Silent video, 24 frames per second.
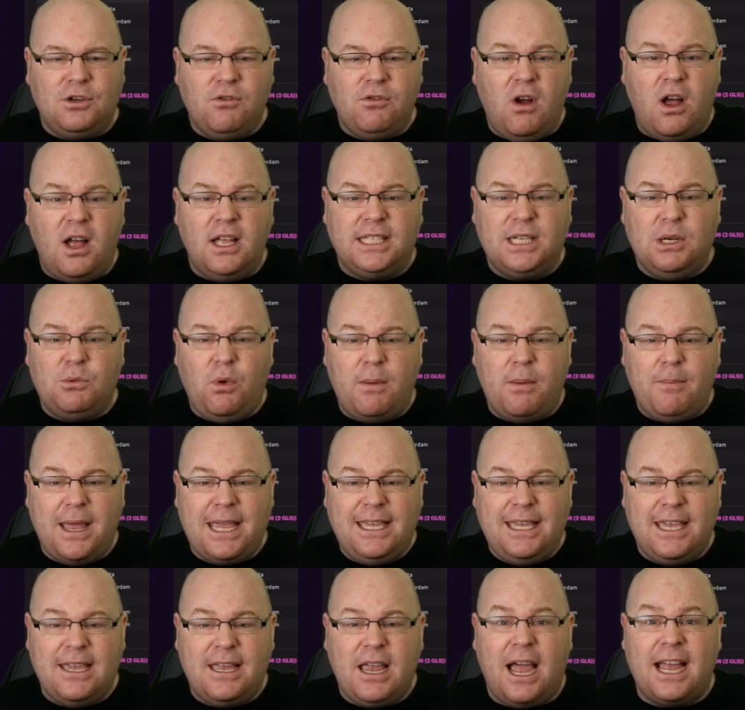Granted, we're
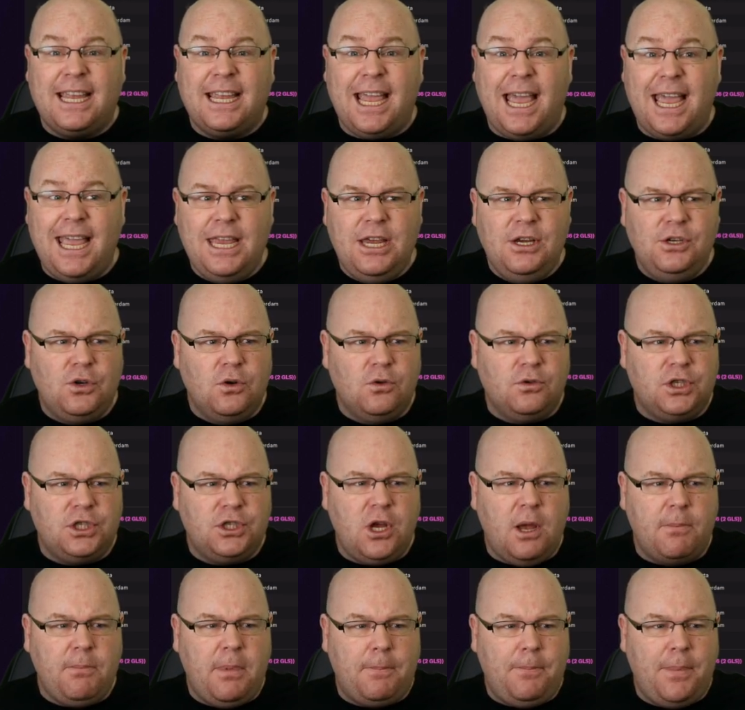making occasional
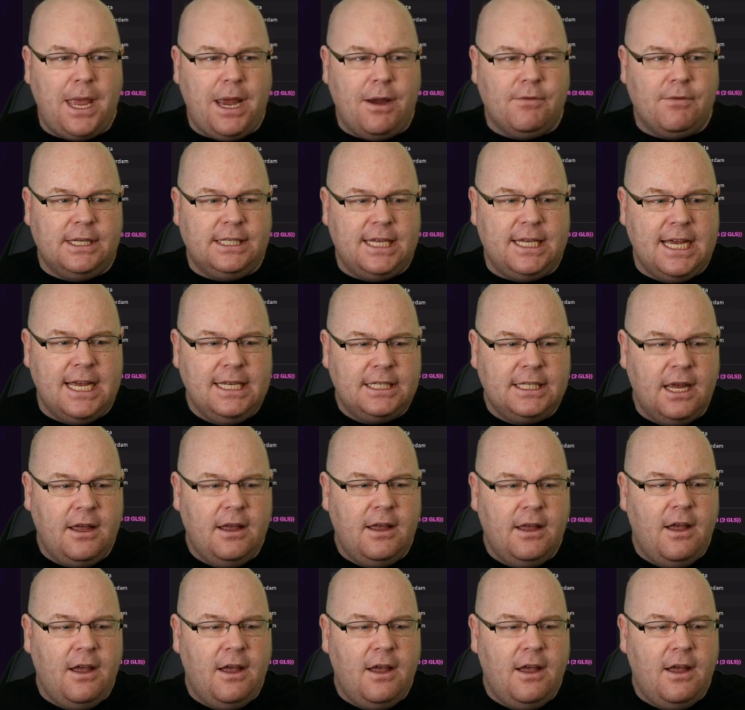sub-appearances